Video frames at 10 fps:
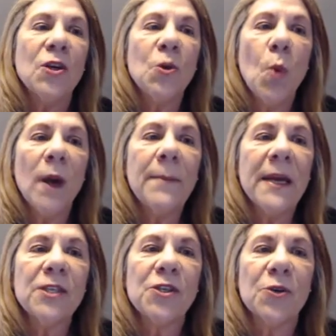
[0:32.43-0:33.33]
you want to
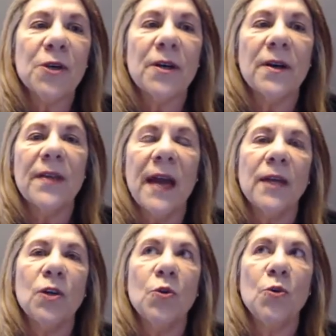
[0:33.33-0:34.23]
make sure
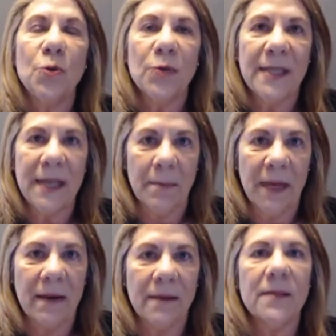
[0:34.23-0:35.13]
that you use
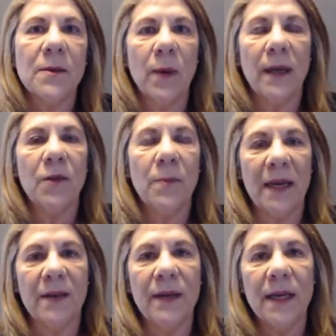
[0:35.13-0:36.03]
thumbnails when you
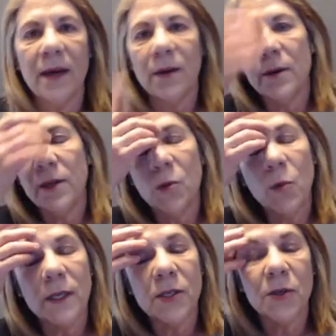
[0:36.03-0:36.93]
make a video. You
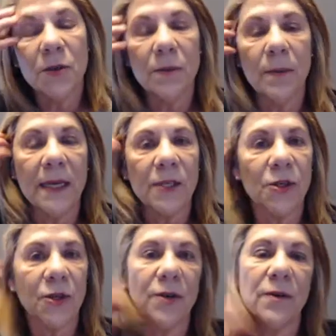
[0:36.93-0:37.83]
want to make
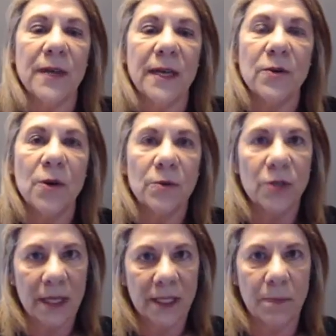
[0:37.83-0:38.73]
sure that you don't
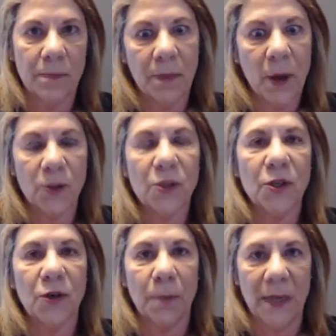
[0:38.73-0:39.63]
just post
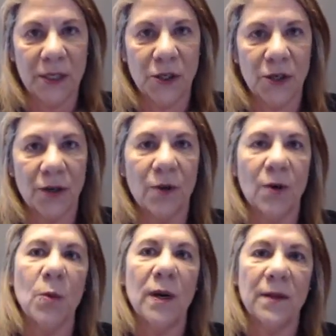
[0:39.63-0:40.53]
your picture
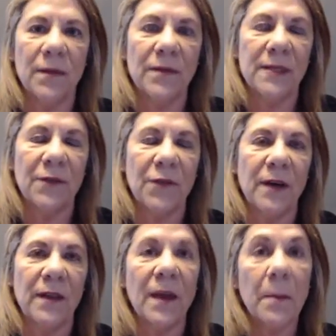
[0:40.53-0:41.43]
or one of the
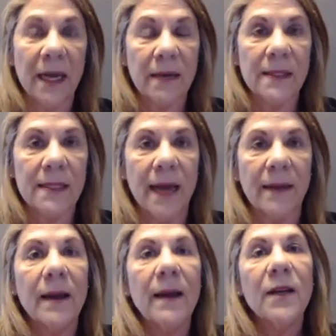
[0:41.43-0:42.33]
different thumbnails
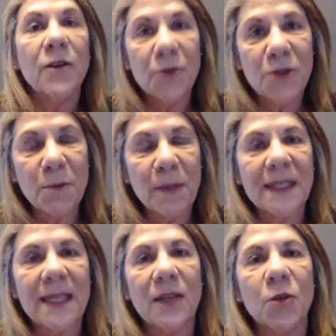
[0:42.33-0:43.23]
that YouTube
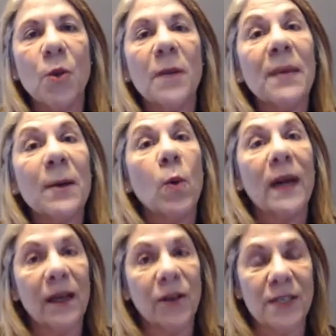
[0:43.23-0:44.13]
picks out, you want to pick
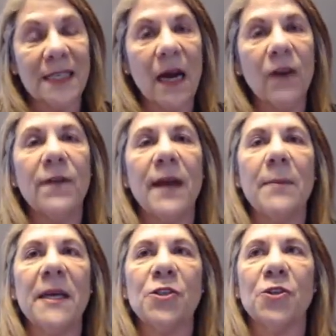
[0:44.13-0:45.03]
one out yourself
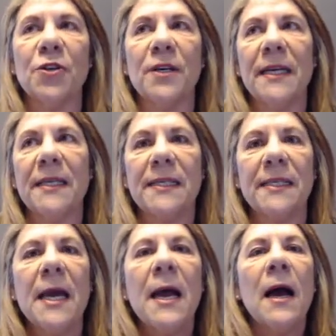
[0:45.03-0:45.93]
and make sure
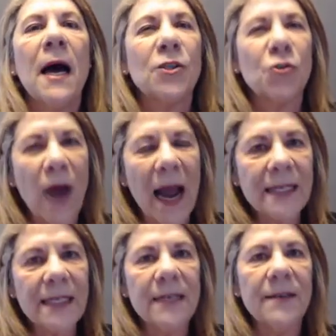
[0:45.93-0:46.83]
it's
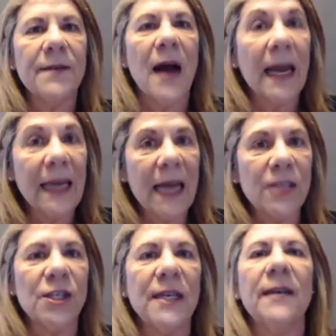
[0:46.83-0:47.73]
attractive, eye
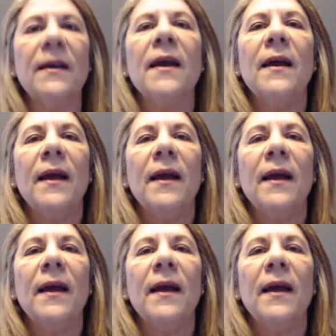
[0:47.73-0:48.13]
catching,